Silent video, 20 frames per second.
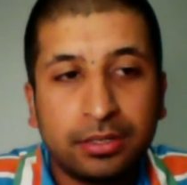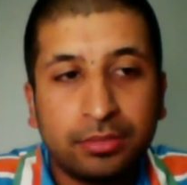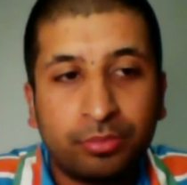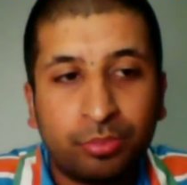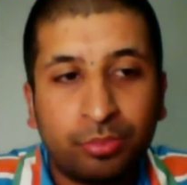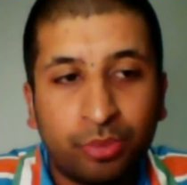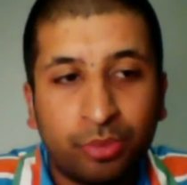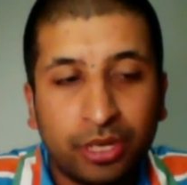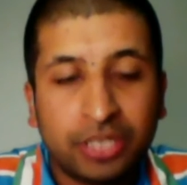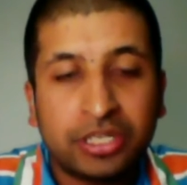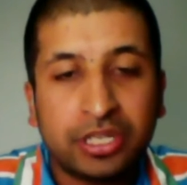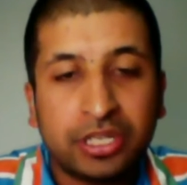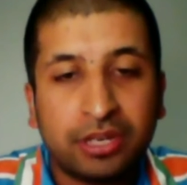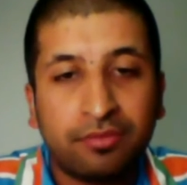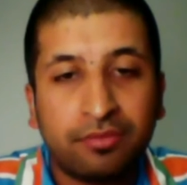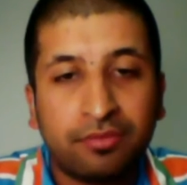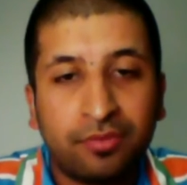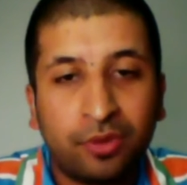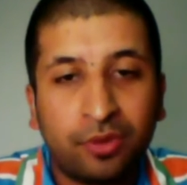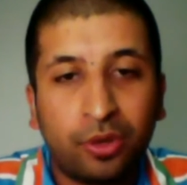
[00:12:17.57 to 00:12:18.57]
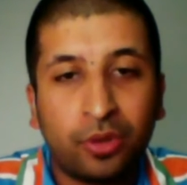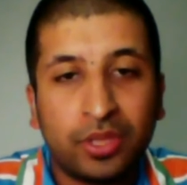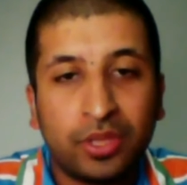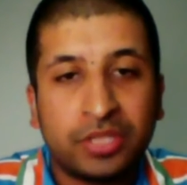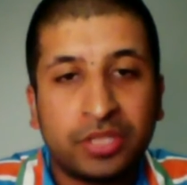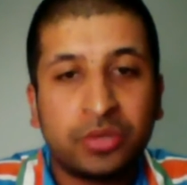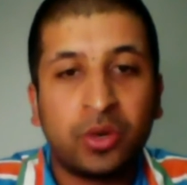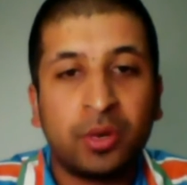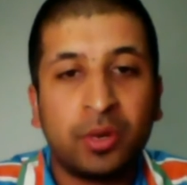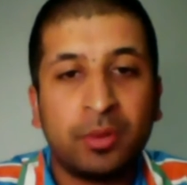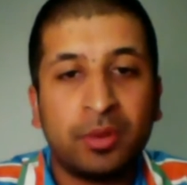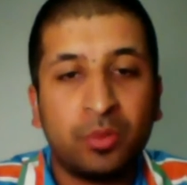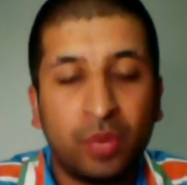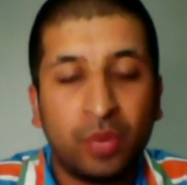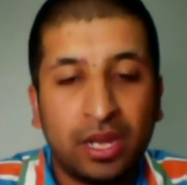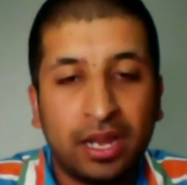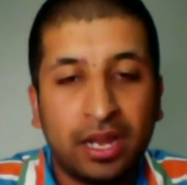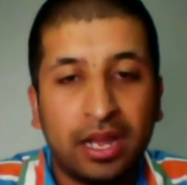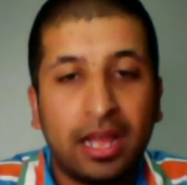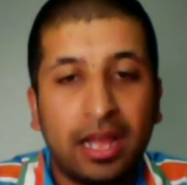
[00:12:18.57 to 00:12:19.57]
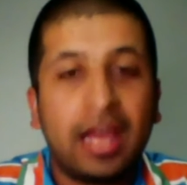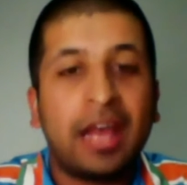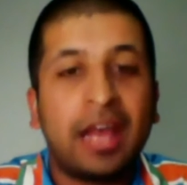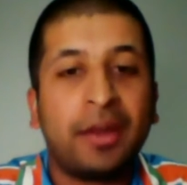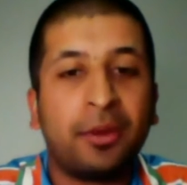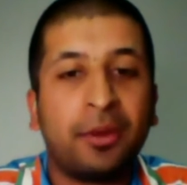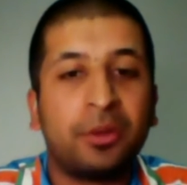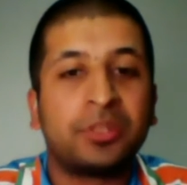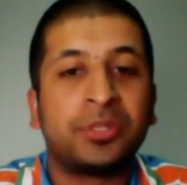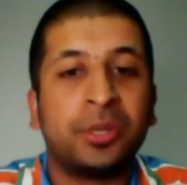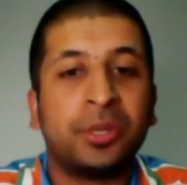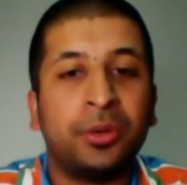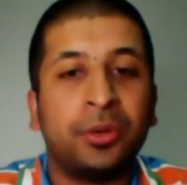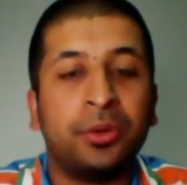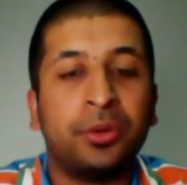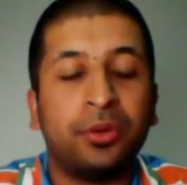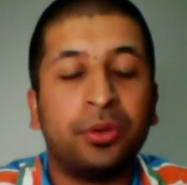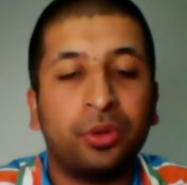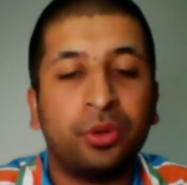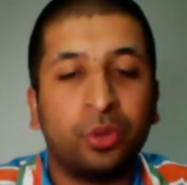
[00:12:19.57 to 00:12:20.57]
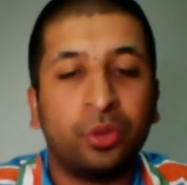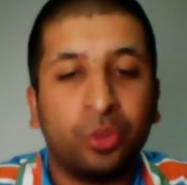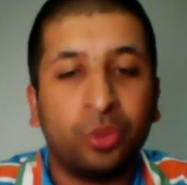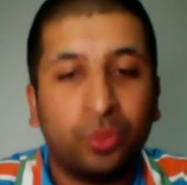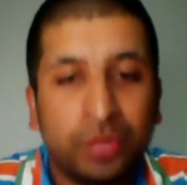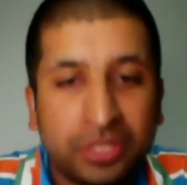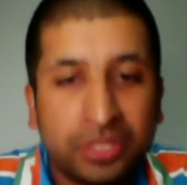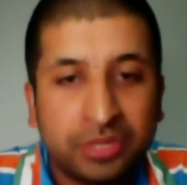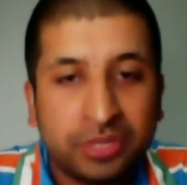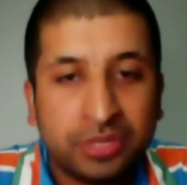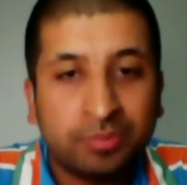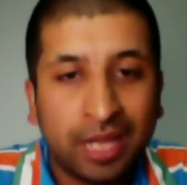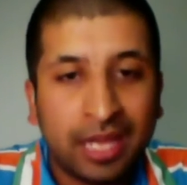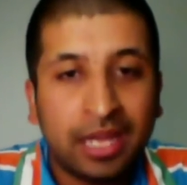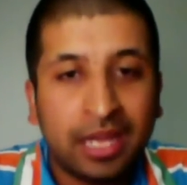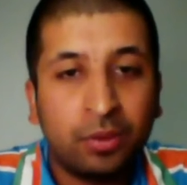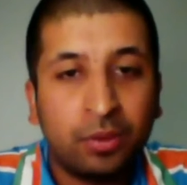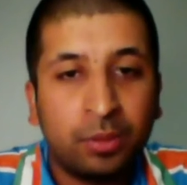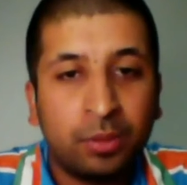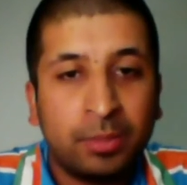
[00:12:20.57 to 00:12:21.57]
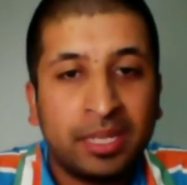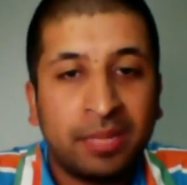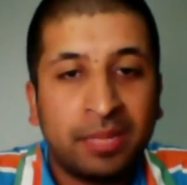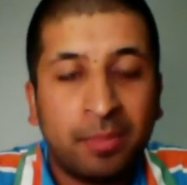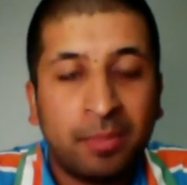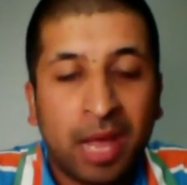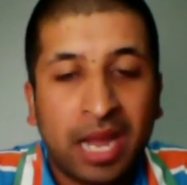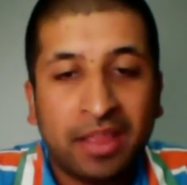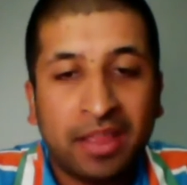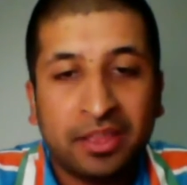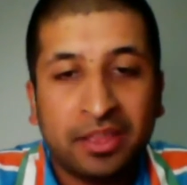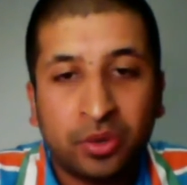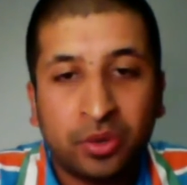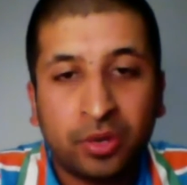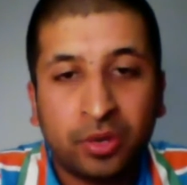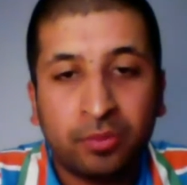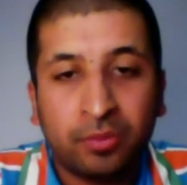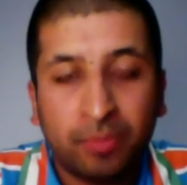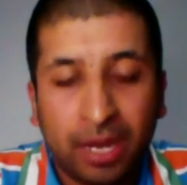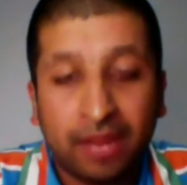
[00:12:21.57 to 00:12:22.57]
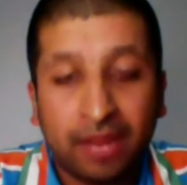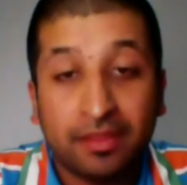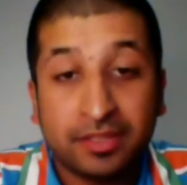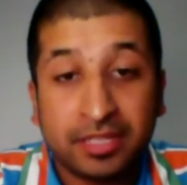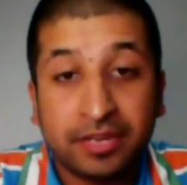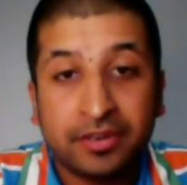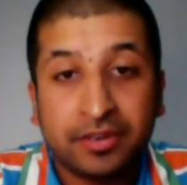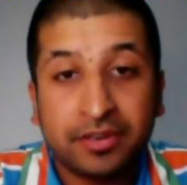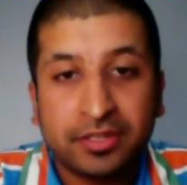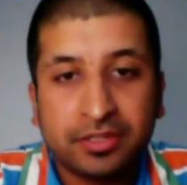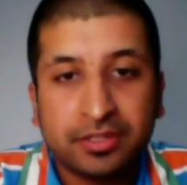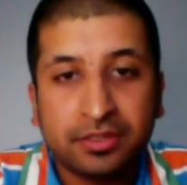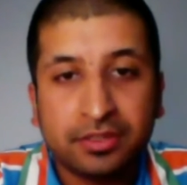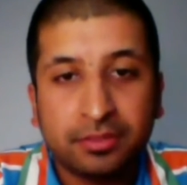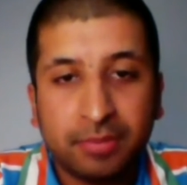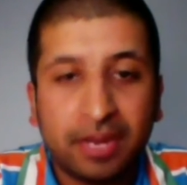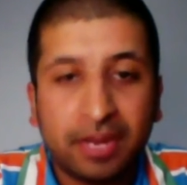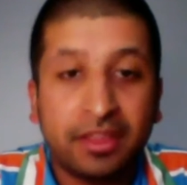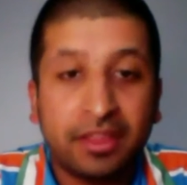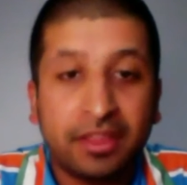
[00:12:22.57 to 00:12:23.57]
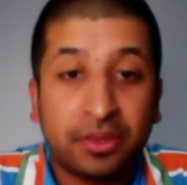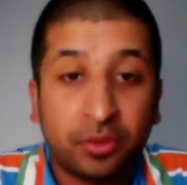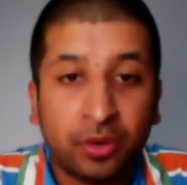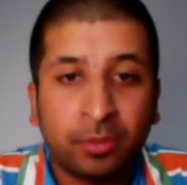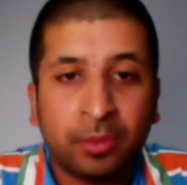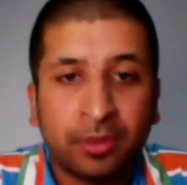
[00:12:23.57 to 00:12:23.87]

prediction for the tournament winner, and also which player will be the man of the series, man of the tournament.